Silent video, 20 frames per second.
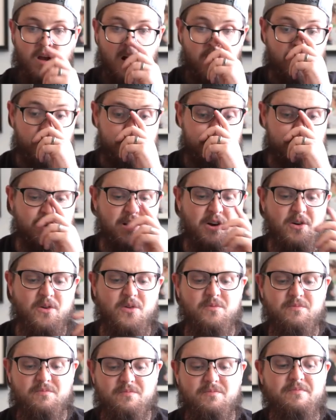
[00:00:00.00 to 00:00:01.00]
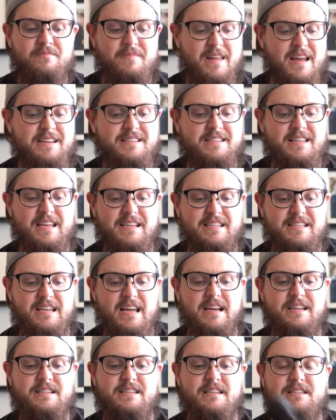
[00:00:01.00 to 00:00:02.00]
Alright, so next things
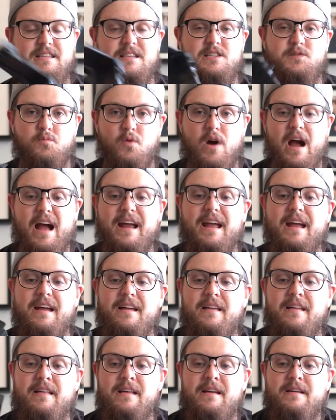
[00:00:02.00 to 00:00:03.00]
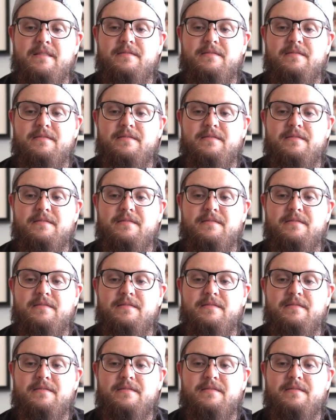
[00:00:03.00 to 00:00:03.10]
next is this bracket.